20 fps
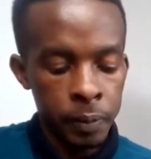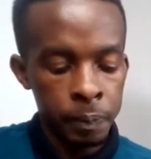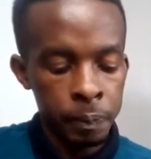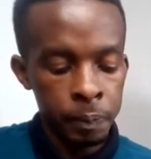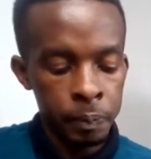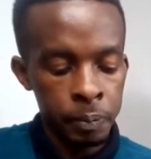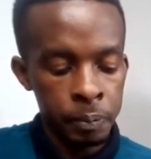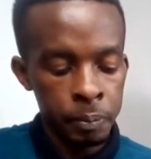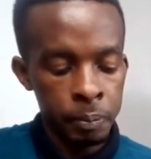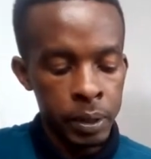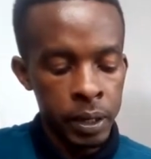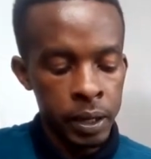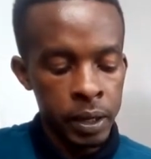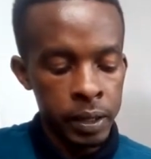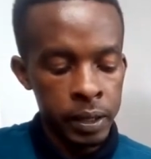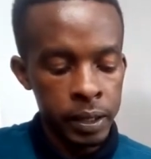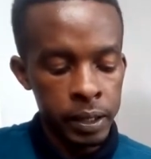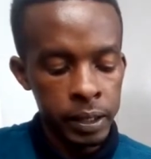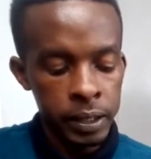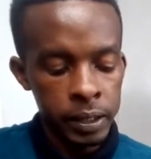
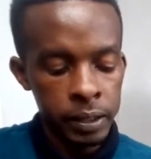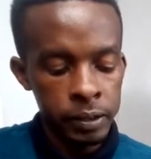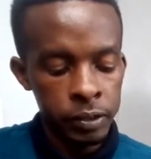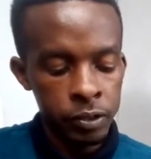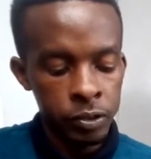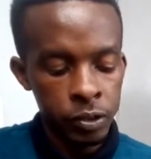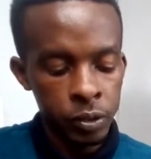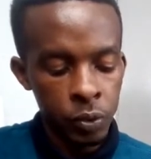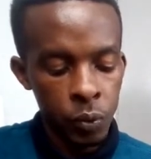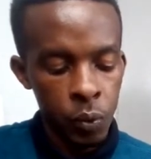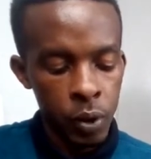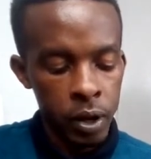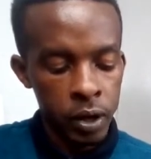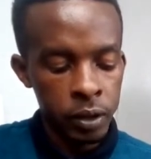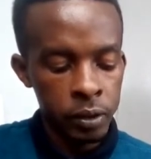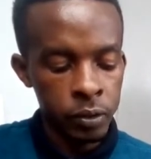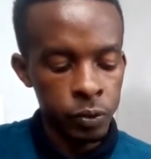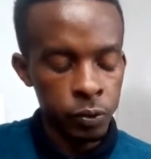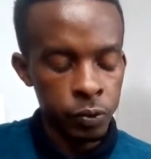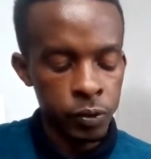barring string 1
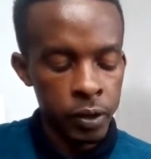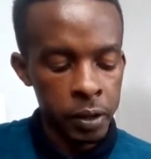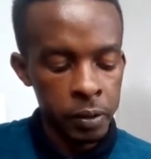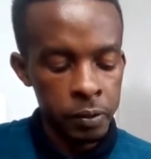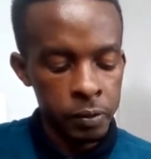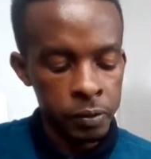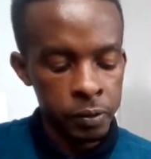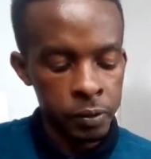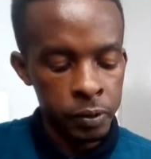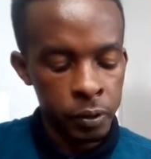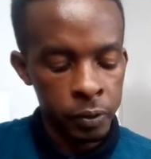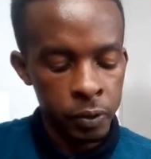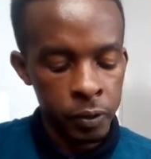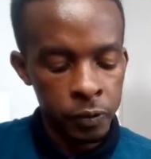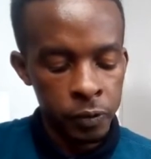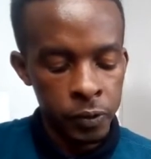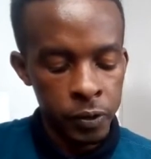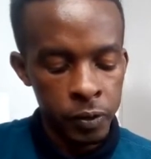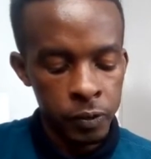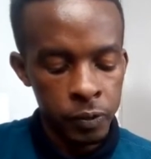to 5 on the
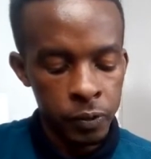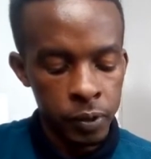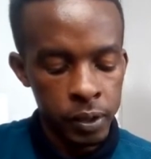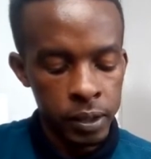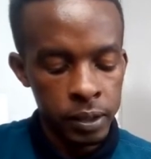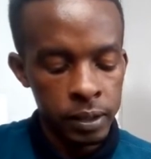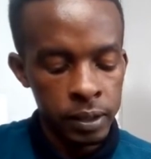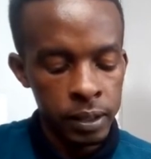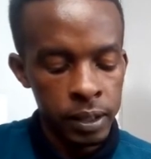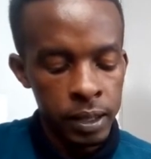5th fret.